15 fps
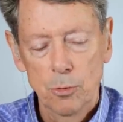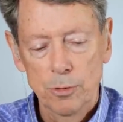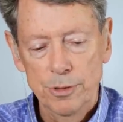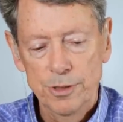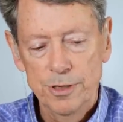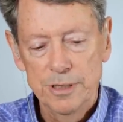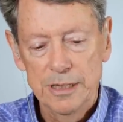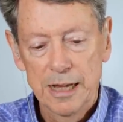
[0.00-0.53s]

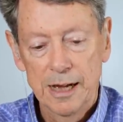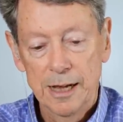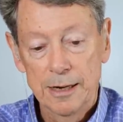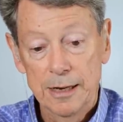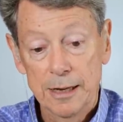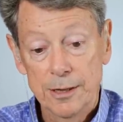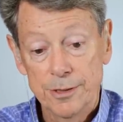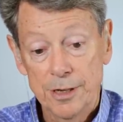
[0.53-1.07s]
which is
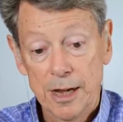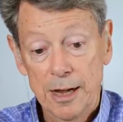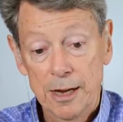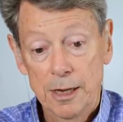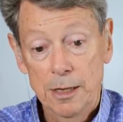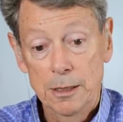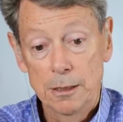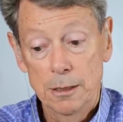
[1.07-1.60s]
that as
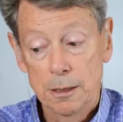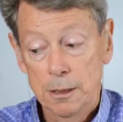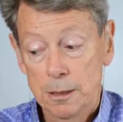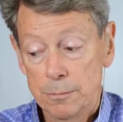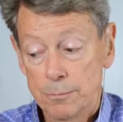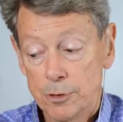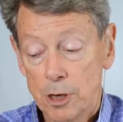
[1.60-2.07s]
I um,